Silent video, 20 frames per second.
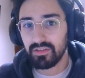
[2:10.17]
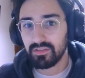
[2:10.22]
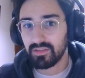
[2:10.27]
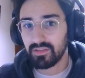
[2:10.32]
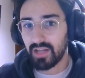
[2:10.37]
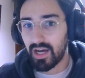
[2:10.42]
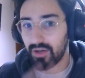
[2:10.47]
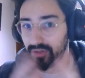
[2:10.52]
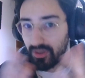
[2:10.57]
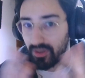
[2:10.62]

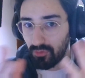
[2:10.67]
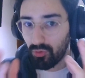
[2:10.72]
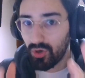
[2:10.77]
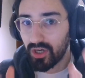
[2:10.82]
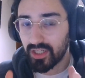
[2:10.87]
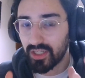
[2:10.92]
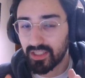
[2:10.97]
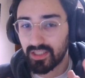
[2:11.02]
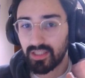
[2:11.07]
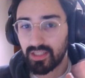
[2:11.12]
how they
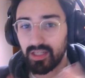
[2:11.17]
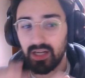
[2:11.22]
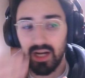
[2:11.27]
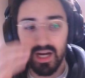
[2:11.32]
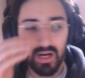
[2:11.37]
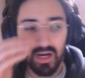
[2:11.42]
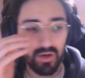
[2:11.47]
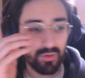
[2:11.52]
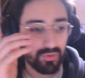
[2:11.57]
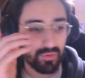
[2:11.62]
work,
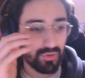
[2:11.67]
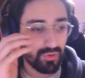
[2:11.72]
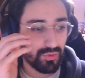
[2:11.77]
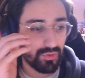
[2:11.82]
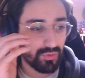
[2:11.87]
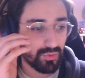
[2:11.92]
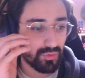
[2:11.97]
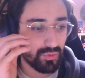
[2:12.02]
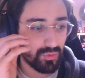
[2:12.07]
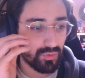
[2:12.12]
how
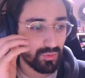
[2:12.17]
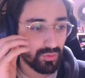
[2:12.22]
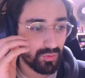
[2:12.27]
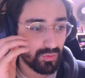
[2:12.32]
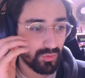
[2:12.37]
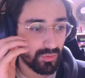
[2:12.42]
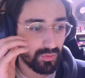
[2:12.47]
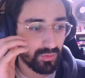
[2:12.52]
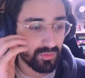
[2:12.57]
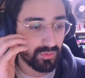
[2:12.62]

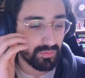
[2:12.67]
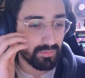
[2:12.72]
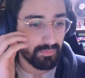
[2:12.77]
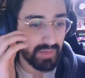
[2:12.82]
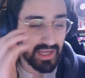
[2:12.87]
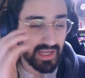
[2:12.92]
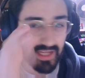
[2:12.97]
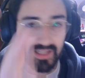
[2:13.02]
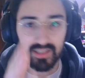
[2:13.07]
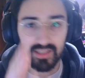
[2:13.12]
you
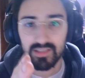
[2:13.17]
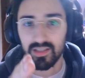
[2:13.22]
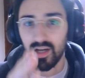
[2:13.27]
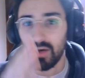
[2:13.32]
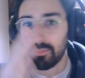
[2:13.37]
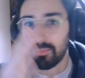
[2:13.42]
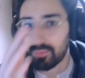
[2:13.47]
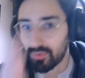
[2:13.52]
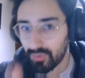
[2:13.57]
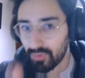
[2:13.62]
make
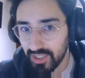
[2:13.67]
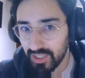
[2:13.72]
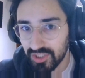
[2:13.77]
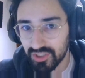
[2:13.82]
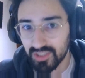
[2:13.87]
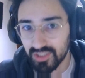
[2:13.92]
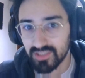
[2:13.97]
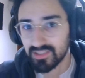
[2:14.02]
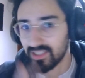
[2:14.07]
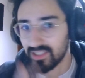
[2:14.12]

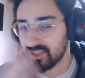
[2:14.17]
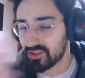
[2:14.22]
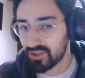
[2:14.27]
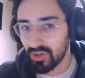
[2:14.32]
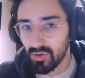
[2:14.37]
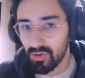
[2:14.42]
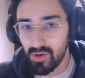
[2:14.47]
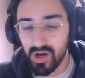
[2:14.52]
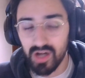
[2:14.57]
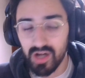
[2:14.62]
operations and
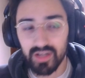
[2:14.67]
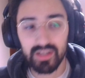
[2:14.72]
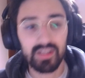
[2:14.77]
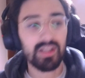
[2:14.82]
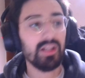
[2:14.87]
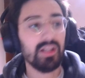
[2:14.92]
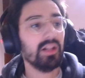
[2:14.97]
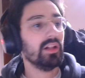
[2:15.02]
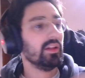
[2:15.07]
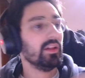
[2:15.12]
so on.
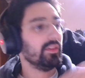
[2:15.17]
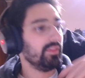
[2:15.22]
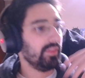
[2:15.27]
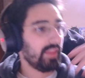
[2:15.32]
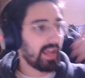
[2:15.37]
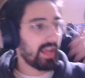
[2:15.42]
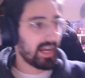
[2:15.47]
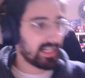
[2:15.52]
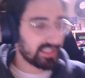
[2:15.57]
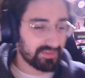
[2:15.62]

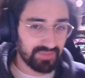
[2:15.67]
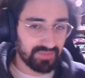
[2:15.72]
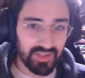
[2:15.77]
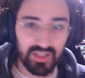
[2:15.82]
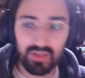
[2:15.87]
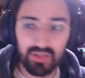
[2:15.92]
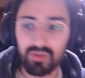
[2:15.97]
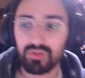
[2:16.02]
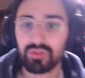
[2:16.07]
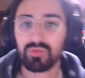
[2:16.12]
Next
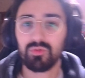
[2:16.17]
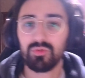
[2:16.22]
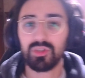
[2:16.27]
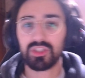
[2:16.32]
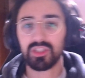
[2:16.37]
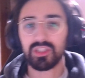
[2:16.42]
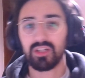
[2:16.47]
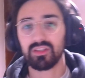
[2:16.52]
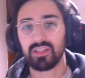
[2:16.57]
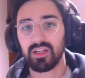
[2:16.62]
video we
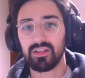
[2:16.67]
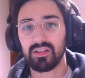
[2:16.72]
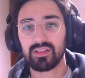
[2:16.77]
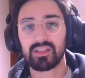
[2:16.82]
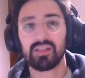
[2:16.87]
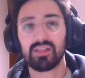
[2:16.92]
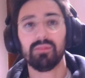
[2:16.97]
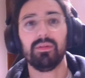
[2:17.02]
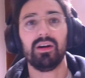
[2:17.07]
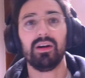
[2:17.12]
shall
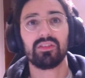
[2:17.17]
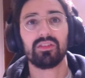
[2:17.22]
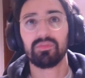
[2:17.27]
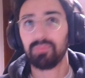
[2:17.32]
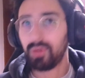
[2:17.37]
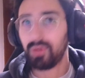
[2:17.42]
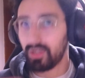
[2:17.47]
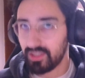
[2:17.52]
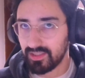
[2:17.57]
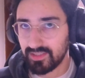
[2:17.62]
talk about
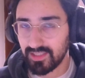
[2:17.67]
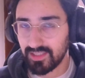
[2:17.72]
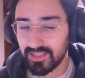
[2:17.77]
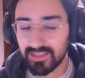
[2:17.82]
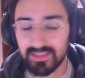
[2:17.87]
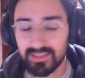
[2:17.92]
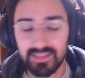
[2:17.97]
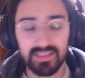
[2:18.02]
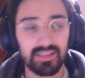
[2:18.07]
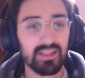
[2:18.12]

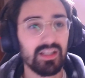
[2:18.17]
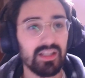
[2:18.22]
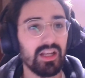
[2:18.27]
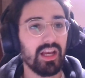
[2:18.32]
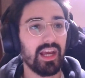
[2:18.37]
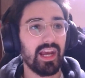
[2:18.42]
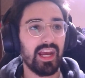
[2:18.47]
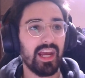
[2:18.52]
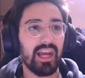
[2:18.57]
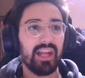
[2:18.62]
politics
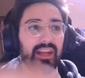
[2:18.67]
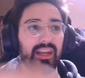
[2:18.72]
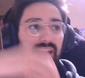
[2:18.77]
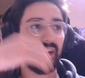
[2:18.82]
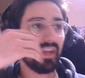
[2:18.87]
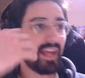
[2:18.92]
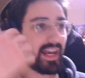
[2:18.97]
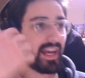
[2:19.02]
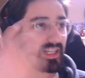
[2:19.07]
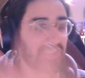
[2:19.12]
and the
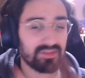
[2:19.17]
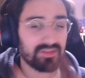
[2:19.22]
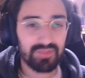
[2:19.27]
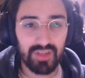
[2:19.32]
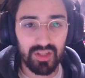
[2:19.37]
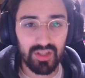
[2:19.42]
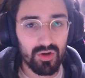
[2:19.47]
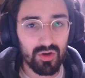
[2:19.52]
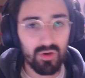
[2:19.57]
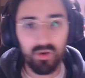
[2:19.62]
next
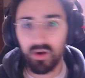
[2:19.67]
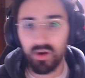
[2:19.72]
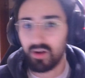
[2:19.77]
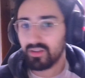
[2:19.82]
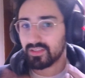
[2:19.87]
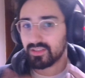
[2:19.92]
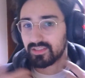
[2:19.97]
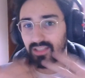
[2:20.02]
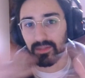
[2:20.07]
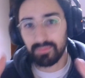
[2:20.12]
video
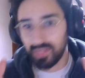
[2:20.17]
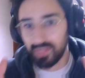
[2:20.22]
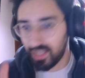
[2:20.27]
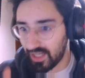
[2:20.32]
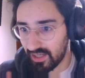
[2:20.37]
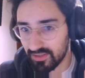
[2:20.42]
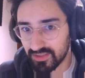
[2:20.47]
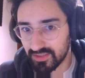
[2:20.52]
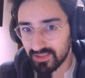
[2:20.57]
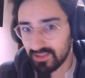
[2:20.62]
something
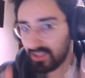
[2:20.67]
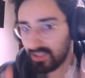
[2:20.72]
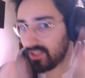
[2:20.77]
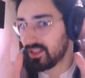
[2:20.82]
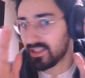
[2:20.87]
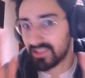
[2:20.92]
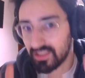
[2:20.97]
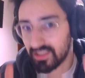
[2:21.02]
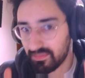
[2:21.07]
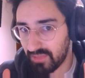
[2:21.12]
else. It
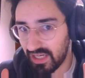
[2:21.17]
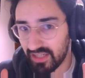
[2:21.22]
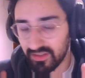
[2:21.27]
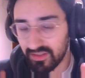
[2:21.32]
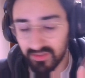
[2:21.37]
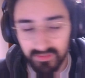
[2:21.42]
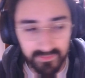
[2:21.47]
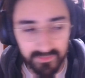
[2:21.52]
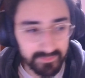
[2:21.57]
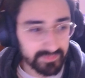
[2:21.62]
doesn't matter.
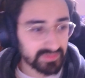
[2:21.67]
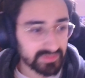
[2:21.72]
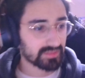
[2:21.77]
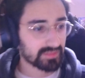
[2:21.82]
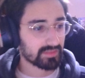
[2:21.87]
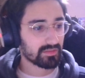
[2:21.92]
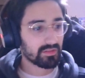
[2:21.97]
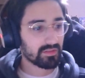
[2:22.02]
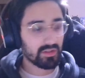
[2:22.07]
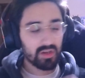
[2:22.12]

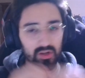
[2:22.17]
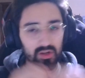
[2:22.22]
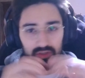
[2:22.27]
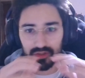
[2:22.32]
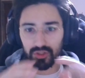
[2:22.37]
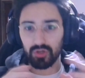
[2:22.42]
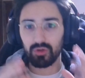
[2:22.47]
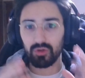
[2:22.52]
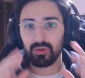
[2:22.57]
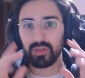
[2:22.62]

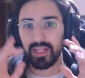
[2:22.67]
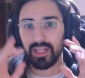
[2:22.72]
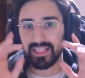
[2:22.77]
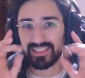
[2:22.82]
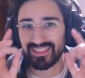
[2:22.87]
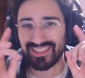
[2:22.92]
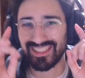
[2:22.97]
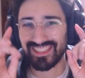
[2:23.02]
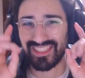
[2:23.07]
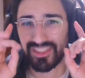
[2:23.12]
So
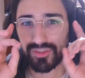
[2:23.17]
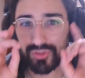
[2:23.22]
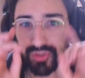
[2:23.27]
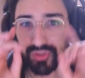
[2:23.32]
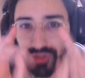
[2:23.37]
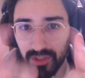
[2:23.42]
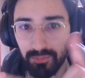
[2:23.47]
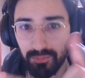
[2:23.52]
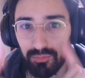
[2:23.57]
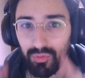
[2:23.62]
let's just
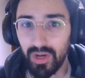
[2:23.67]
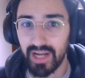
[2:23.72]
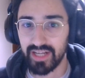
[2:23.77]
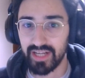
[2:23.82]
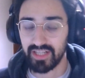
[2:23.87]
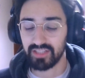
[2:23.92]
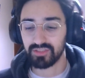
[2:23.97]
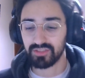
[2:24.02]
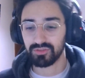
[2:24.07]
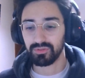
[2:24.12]
jump right into